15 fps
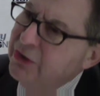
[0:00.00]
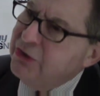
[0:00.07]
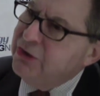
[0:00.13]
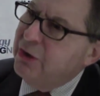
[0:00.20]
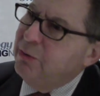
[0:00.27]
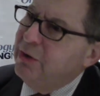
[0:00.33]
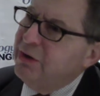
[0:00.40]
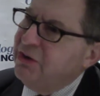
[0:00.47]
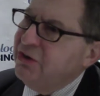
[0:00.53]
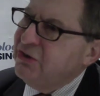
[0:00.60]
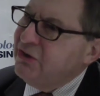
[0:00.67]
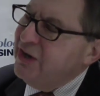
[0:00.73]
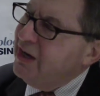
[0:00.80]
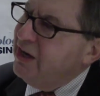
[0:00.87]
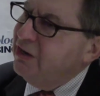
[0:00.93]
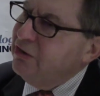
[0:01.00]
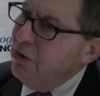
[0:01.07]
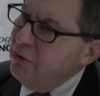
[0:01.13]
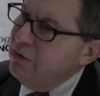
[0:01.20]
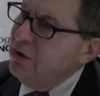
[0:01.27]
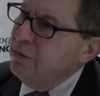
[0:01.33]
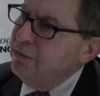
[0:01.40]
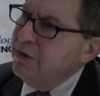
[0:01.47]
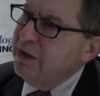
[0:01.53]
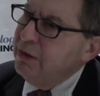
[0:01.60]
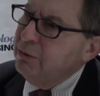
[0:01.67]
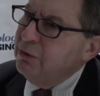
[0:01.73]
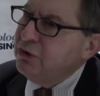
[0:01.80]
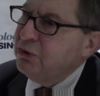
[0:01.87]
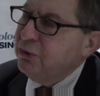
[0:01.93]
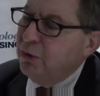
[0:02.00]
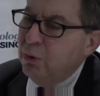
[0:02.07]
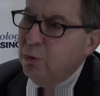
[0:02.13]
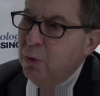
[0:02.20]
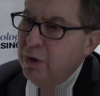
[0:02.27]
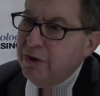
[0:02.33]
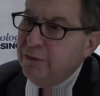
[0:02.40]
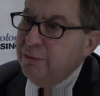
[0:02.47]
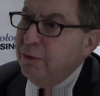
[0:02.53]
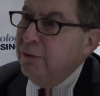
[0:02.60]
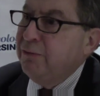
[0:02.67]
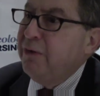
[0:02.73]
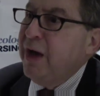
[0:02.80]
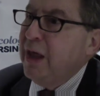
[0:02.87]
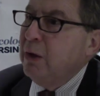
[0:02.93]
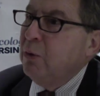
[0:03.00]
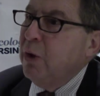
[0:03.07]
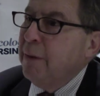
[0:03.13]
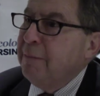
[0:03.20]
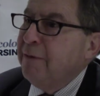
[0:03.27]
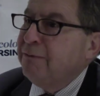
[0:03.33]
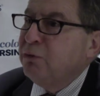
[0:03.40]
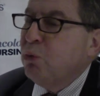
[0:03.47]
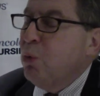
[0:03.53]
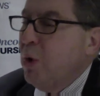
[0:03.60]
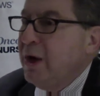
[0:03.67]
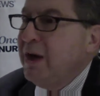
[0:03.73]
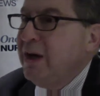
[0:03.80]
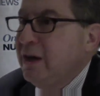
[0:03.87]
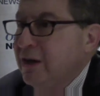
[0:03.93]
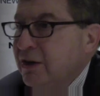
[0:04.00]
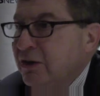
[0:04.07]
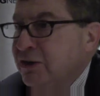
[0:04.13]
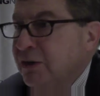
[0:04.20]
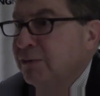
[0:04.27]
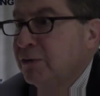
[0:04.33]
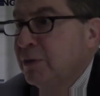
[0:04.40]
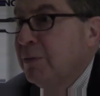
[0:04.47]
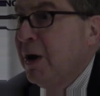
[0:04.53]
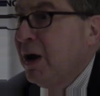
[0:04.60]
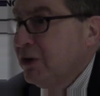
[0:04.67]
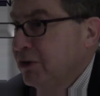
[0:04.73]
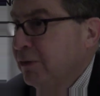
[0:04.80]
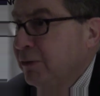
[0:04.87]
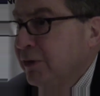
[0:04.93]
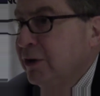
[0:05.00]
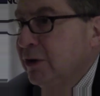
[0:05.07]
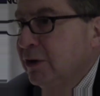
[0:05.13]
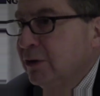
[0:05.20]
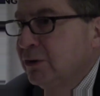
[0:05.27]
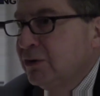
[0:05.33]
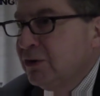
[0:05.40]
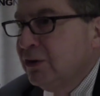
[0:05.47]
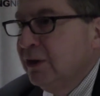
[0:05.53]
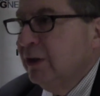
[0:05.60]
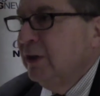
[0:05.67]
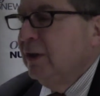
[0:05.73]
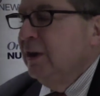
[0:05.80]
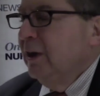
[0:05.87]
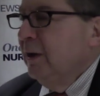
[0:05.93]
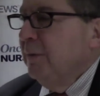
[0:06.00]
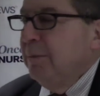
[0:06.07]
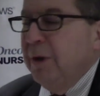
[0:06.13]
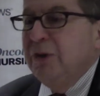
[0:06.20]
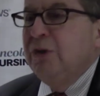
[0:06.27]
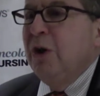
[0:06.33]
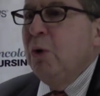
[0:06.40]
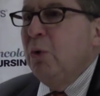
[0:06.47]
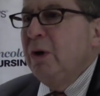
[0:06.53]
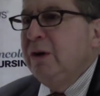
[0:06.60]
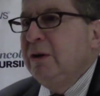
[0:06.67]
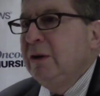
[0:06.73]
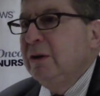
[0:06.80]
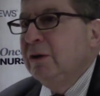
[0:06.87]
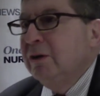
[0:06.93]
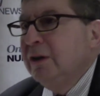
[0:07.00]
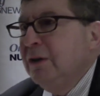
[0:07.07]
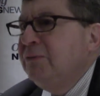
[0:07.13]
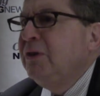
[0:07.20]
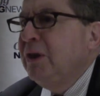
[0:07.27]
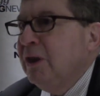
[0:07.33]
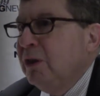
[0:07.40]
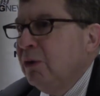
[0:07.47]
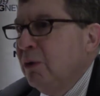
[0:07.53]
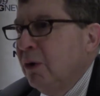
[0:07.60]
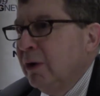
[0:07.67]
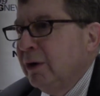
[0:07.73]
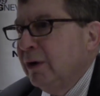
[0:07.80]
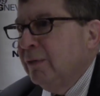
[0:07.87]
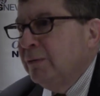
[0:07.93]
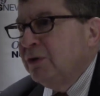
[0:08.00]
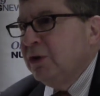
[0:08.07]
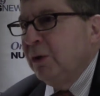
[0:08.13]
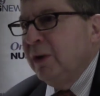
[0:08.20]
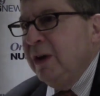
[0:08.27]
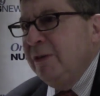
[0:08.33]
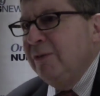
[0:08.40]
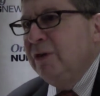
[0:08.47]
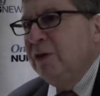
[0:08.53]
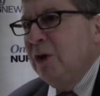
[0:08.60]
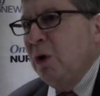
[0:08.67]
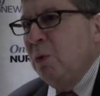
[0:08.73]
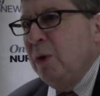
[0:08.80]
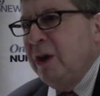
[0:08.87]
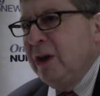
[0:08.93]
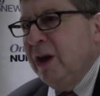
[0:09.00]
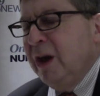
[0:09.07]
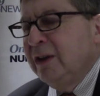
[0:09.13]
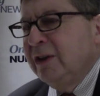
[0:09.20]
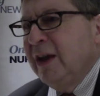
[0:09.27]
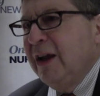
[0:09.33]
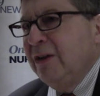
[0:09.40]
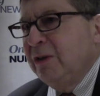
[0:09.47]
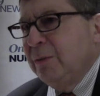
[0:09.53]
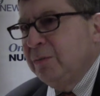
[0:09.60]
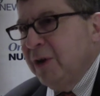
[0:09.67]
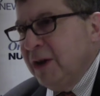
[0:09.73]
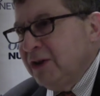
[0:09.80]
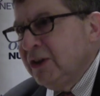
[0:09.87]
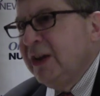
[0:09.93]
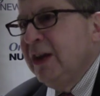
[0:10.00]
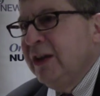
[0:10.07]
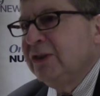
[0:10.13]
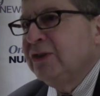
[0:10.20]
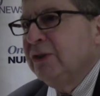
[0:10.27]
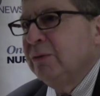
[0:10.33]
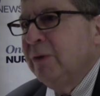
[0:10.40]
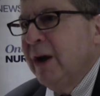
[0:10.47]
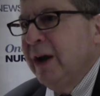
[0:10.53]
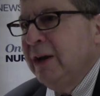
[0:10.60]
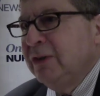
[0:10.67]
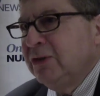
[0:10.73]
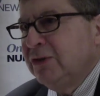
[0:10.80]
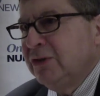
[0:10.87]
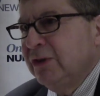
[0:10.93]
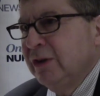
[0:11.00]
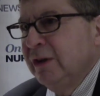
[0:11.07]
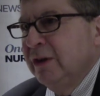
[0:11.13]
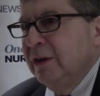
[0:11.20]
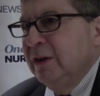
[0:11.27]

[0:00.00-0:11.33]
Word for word: So at the San Antonio meeting, we saw a wonderful follow-up of 20 years of tamoxifen use but no one lived any longer. So even though we cut down the breast cancer rates,